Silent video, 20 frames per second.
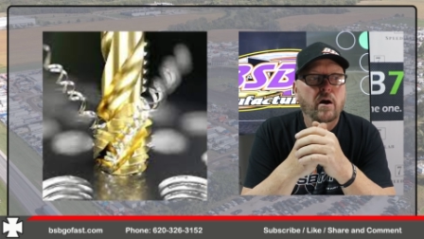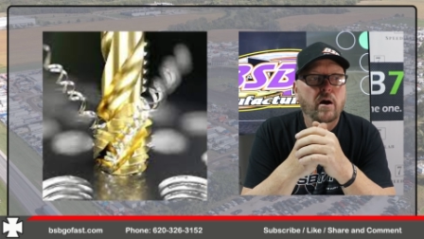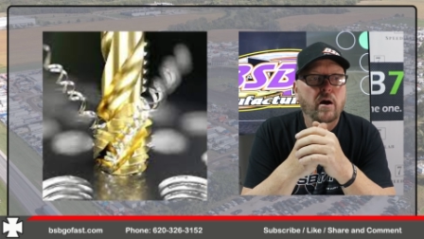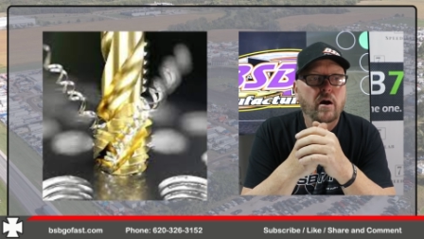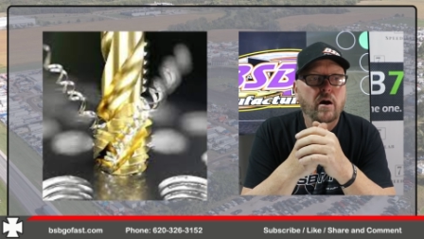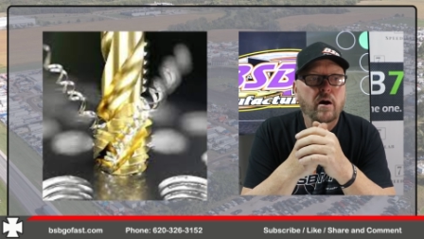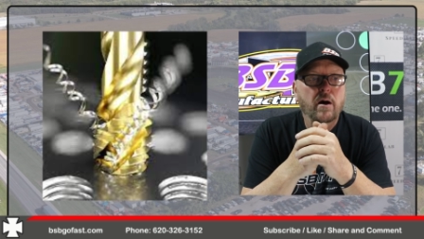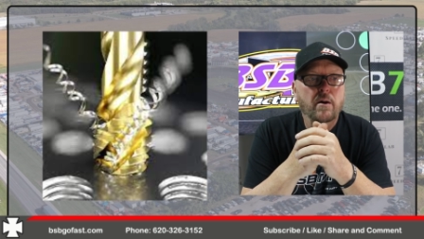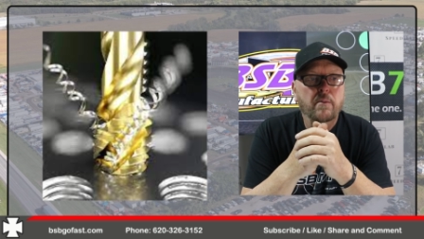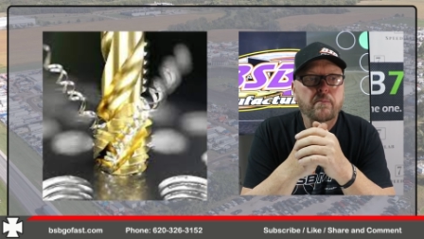
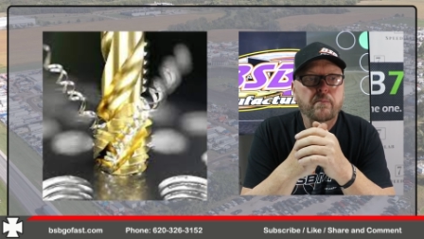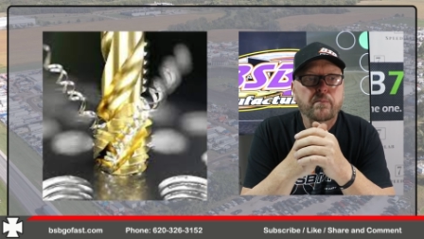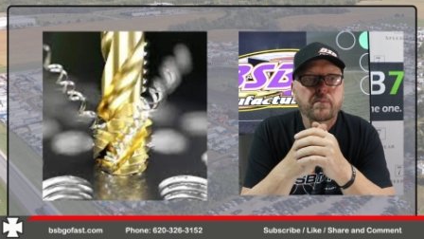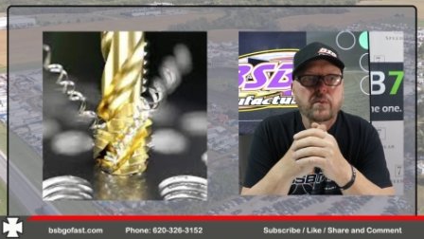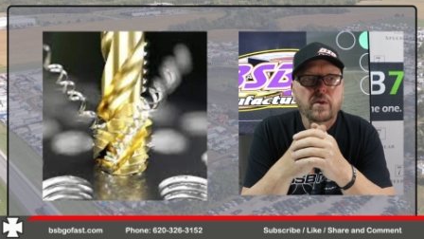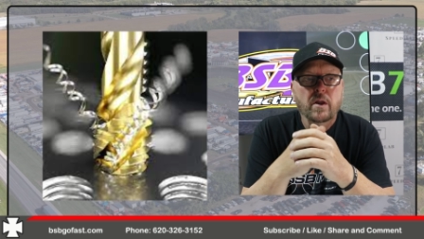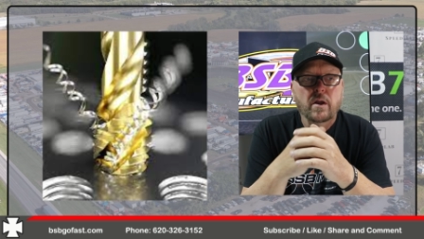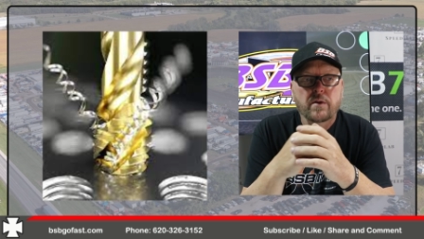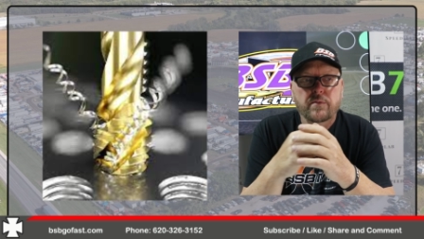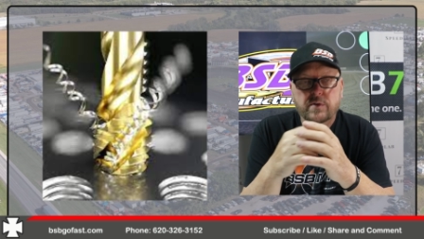Um,
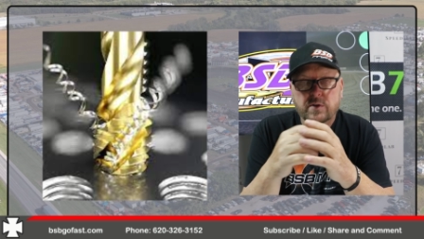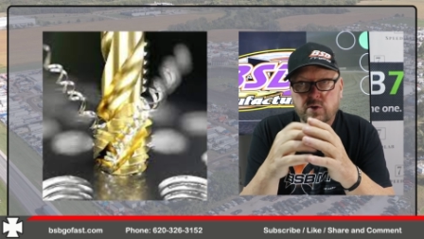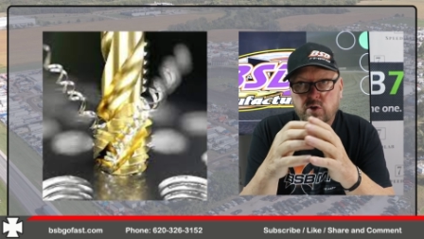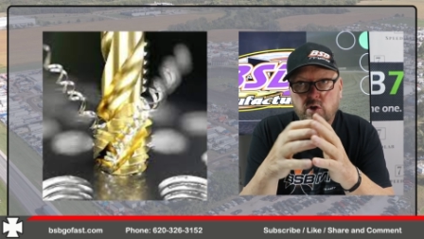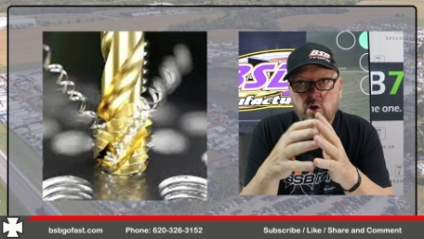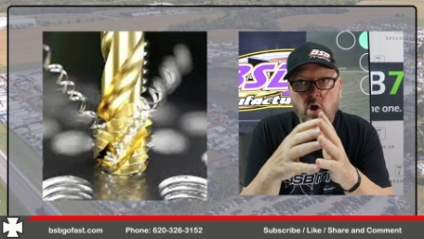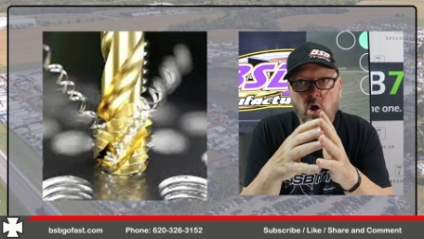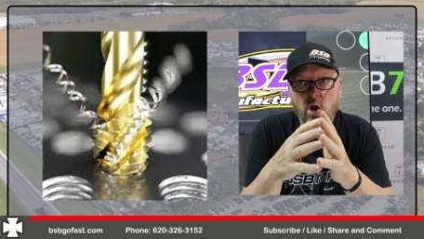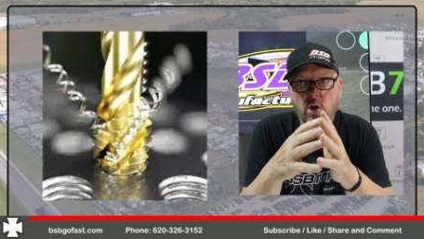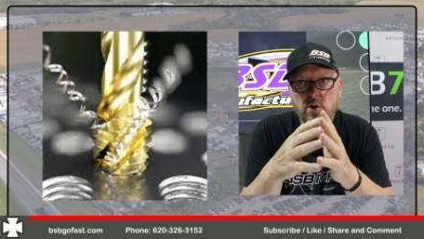if it's
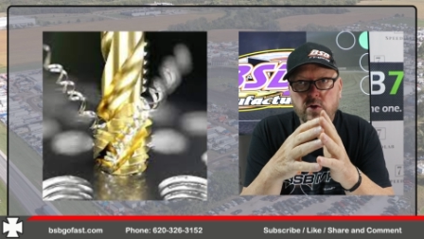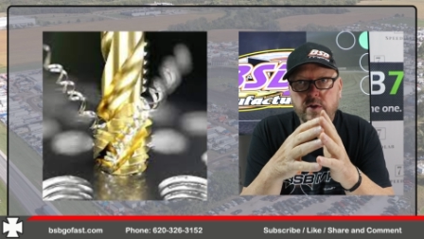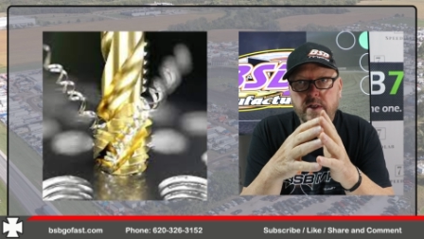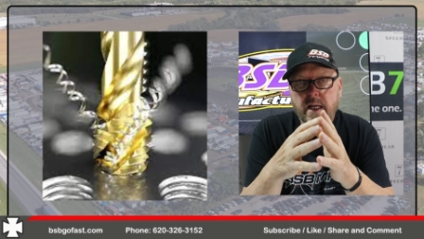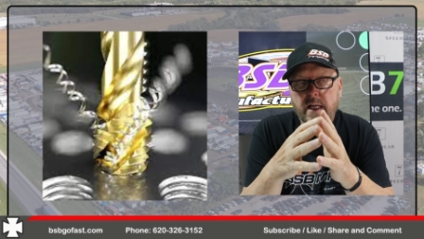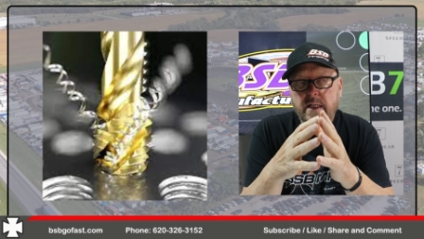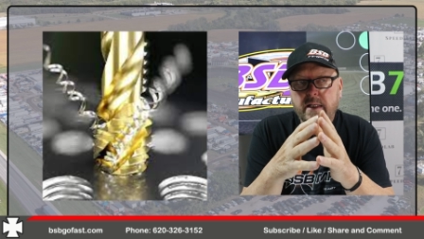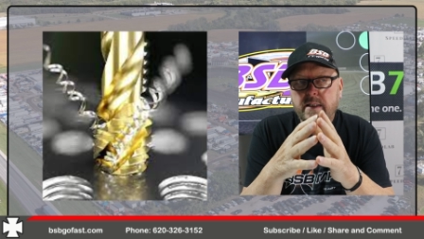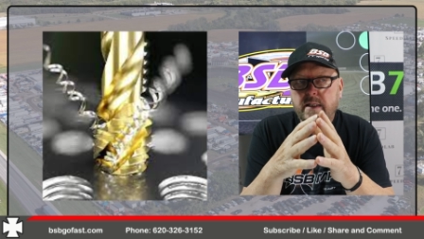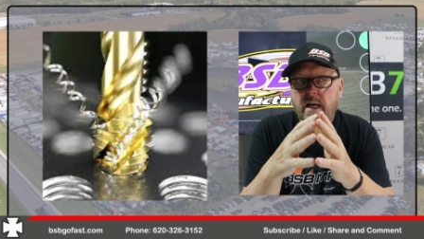a colored
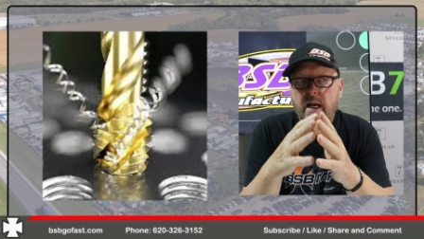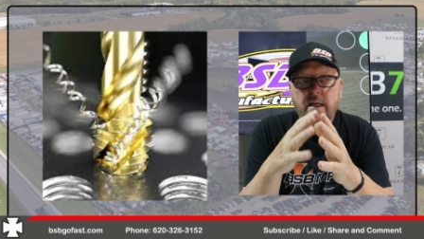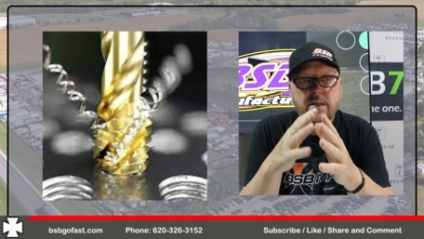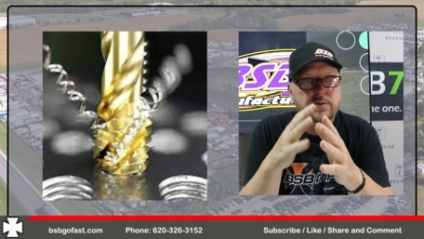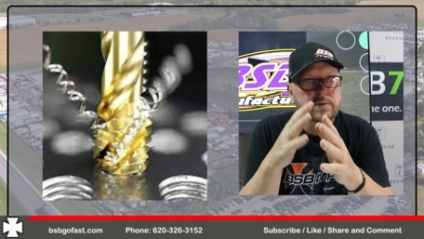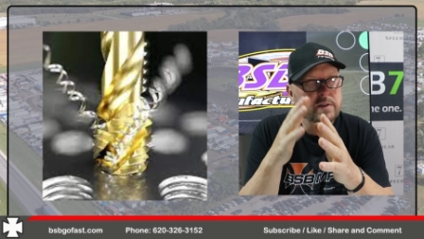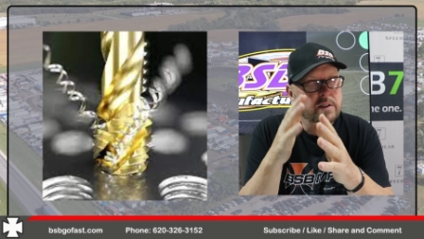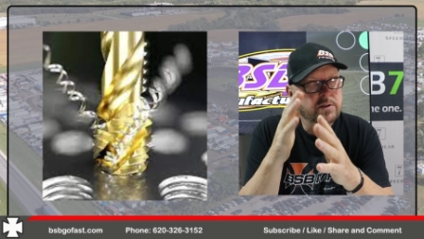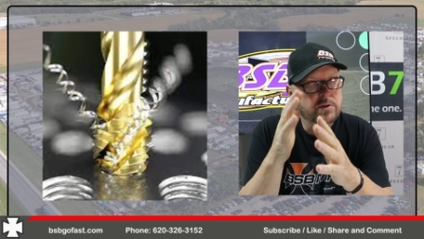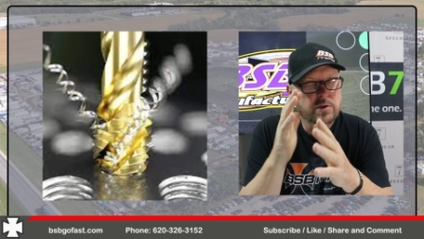
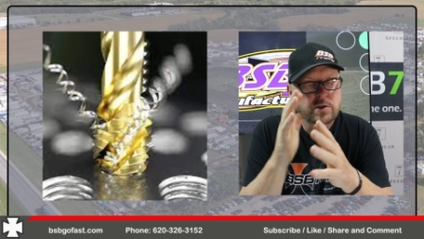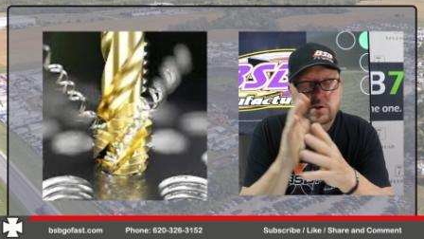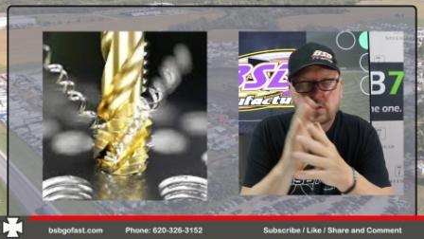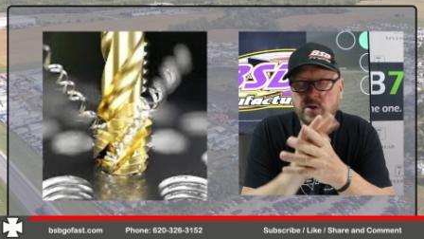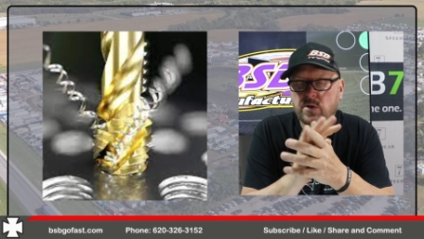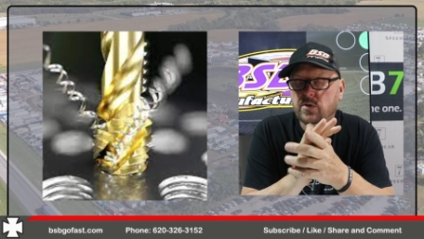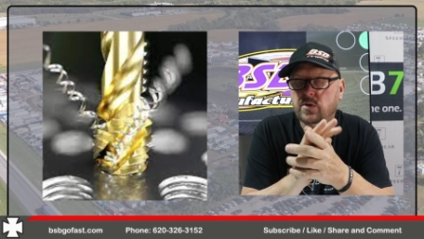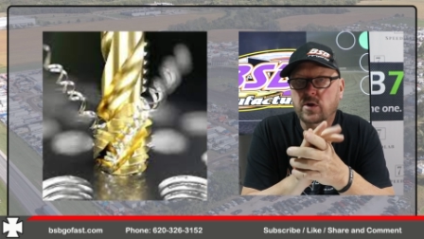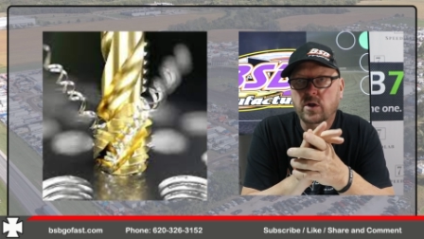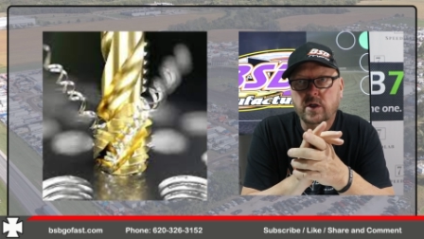anodize, it's
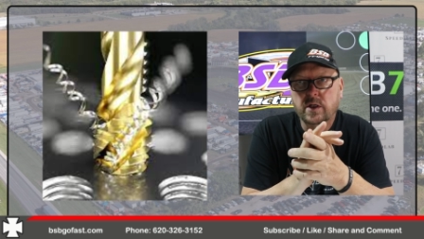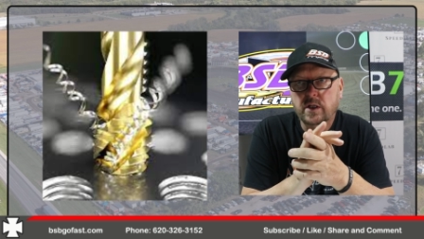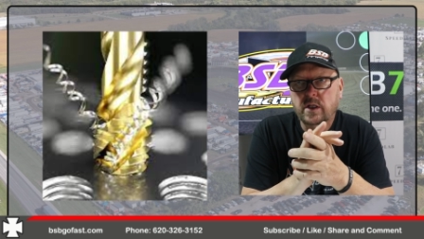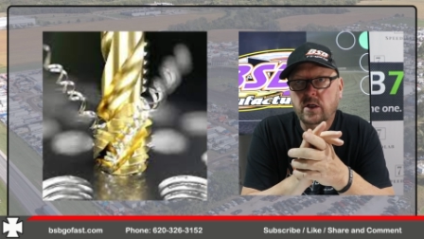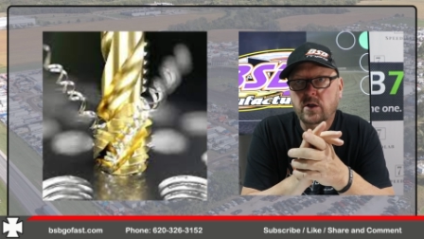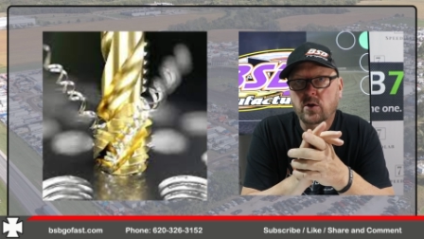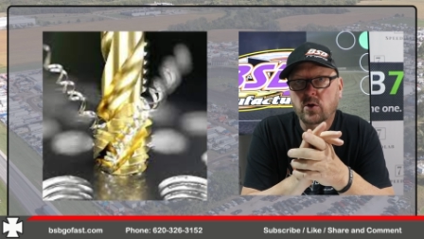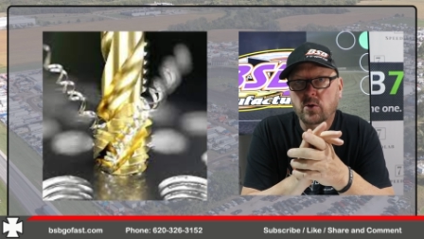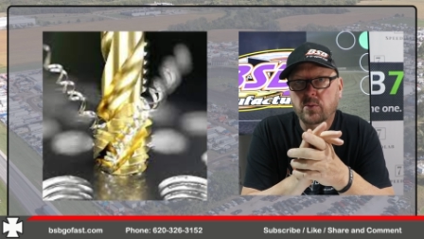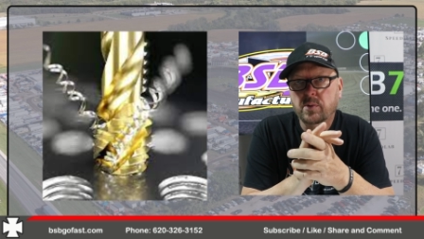still going to
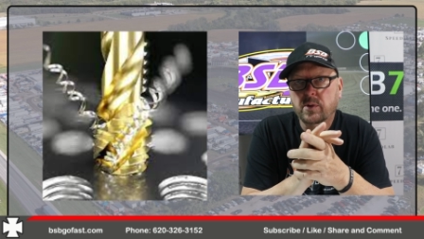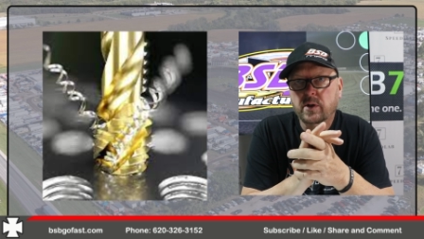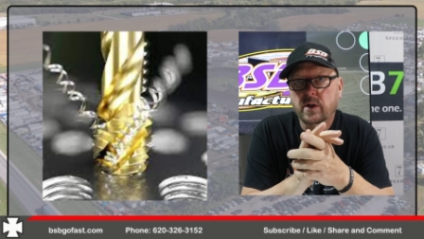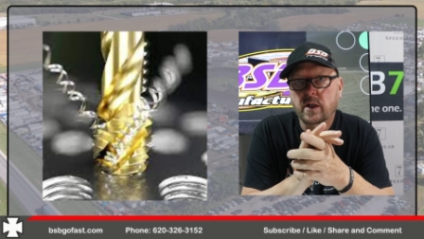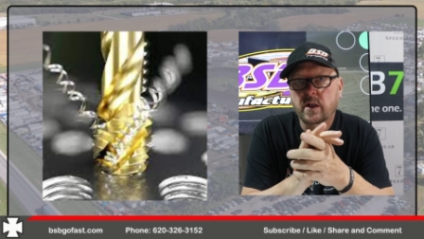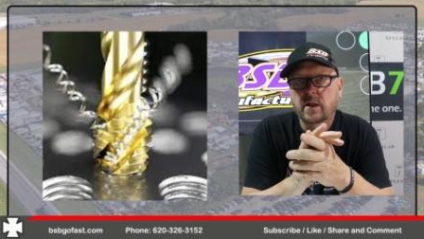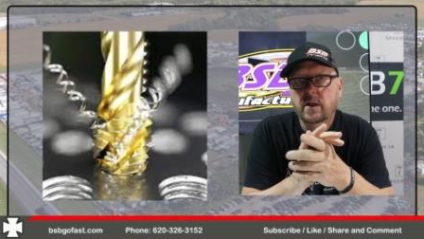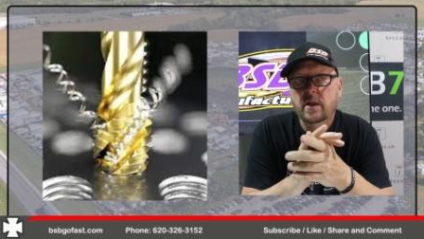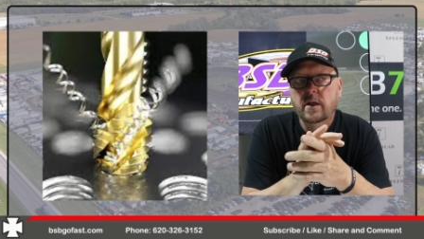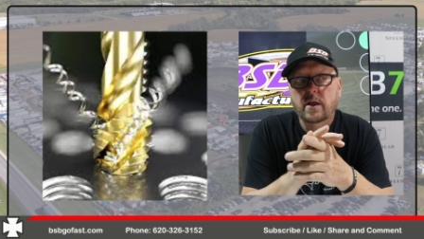need
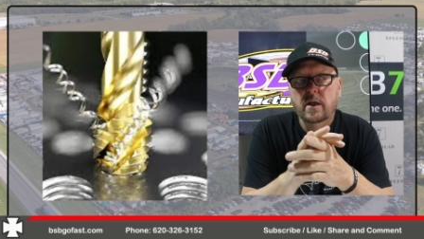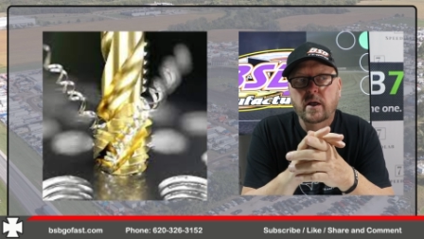lubricant.